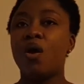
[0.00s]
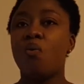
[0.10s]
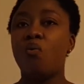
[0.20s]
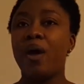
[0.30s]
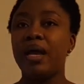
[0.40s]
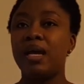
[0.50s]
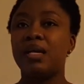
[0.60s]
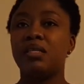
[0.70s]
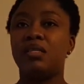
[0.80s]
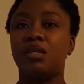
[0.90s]
When an
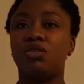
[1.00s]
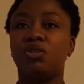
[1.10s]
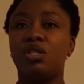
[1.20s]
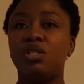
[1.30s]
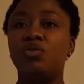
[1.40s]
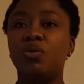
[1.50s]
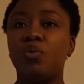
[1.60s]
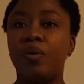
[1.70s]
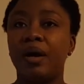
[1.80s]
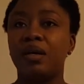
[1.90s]
injection is
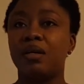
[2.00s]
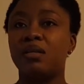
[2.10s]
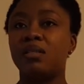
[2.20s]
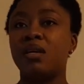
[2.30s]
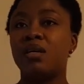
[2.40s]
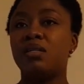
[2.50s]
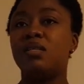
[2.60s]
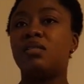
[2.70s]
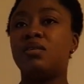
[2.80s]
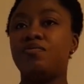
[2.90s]
required, the
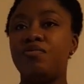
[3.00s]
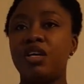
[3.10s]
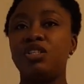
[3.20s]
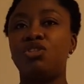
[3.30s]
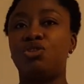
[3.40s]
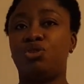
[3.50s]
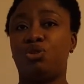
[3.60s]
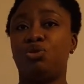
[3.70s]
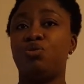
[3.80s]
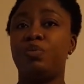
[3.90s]
syringe
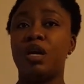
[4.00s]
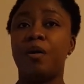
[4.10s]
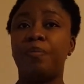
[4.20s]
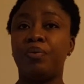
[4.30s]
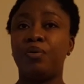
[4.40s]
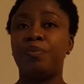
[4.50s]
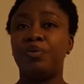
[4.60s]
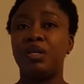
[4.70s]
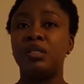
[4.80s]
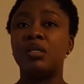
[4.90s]
should be
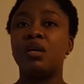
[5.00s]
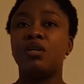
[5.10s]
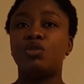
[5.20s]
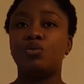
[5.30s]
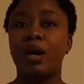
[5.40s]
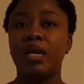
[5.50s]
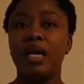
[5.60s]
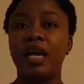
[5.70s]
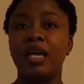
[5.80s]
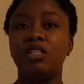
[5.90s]
appropriate to an
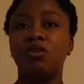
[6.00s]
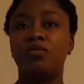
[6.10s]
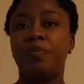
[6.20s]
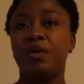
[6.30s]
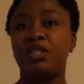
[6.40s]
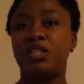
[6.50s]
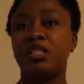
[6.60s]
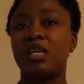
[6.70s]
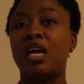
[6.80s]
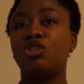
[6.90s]
age of the
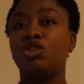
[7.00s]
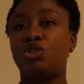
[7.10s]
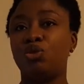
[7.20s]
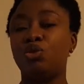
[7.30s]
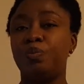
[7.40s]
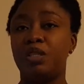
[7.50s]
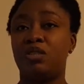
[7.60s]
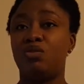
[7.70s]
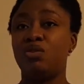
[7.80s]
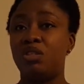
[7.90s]
patient and should be
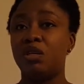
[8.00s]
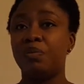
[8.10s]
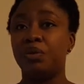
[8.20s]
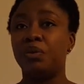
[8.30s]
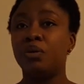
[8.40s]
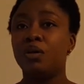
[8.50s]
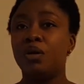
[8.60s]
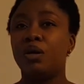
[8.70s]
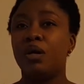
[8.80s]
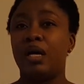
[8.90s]
suitable,
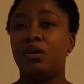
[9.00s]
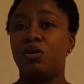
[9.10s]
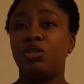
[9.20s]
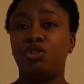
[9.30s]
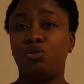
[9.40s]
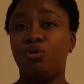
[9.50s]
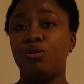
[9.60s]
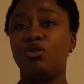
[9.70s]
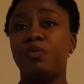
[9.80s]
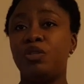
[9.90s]
and it should
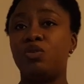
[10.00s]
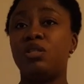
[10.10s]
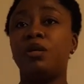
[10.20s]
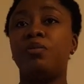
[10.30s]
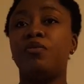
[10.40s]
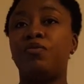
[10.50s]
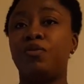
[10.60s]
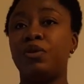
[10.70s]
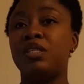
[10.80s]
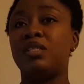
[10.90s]
also be suitable
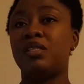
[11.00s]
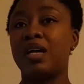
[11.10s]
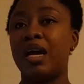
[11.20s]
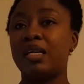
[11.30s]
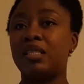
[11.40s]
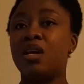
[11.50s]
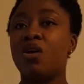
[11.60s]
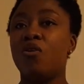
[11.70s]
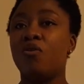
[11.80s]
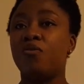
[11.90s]
for the site
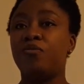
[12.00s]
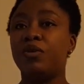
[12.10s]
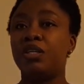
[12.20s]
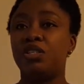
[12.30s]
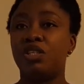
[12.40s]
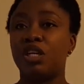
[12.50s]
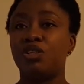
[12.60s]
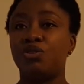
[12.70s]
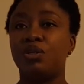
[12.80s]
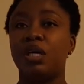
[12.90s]
of
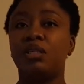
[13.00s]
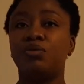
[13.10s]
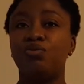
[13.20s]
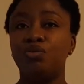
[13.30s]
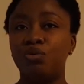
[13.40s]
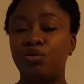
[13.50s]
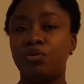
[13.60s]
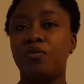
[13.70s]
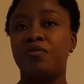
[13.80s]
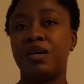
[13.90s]
injection and the routes
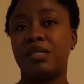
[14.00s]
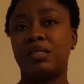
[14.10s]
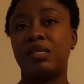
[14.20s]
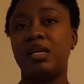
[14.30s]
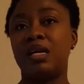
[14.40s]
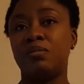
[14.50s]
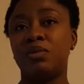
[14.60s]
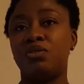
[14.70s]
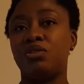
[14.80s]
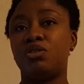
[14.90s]
of vaccine
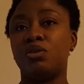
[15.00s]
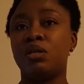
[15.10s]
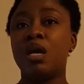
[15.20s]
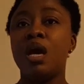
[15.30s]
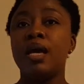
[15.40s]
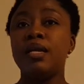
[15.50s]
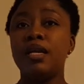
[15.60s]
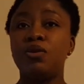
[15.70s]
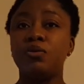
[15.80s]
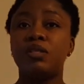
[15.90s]
administration.
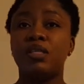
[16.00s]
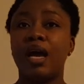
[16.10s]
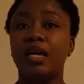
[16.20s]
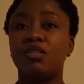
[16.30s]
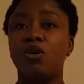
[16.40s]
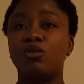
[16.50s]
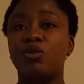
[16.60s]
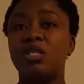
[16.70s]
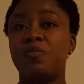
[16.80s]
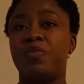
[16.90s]
Needle size
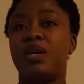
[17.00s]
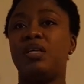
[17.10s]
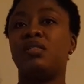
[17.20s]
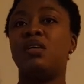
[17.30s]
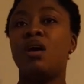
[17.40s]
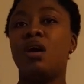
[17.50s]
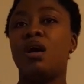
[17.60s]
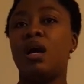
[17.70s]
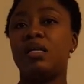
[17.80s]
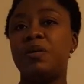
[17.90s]
also depends
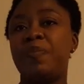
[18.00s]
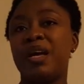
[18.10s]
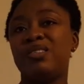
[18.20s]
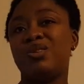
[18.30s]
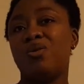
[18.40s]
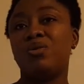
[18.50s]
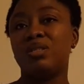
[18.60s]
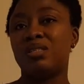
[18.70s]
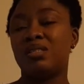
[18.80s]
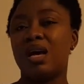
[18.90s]
on
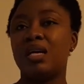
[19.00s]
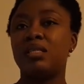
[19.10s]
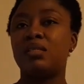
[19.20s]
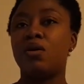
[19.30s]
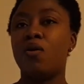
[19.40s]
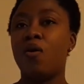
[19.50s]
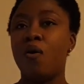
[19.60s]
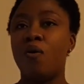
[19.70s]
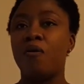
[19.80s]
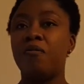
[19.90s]
the size
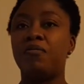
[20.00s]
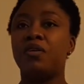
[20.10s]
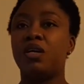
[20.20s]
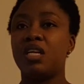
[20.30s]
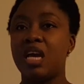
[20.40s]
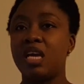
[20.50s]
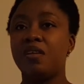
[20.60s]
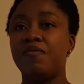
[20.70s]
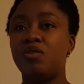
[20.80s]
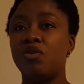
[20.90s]
of the
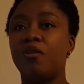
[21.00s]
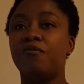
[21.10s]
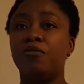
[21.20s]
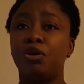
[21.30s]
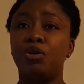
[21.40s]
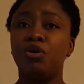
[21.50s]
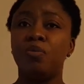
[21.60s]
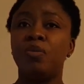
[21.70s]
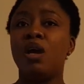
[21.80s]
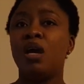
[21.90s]
individual,
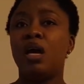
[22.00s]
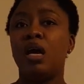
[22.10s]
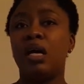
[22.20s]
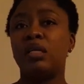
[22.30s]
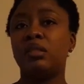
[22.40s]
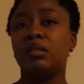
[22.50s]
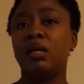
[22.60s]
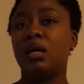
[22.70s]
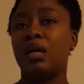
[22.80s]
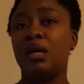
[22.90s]
volume, and
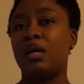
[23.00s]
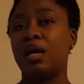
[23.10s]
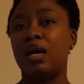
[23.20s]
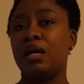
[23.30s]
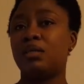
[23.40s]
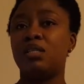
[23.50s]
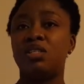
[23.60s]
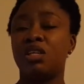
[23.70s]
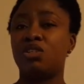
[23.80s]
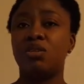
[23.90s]
the
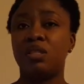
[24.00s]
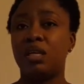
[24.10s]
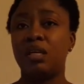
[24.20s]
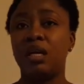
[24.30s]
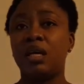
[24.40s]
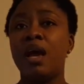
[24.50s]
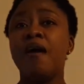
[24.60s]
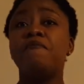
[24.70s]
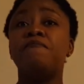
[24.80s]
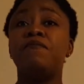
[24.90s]
injection technique.
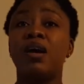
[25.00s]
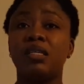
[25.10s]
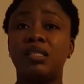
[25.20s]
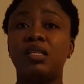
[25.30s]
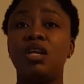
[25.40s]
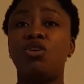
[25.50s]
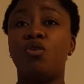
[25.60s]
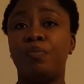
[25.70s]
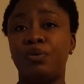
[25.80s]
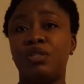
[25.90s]
Vaccine
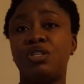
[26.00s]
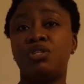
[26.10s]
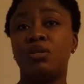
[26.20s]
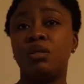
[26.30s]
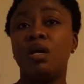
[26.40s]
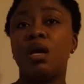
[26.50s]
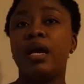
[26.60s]
composition.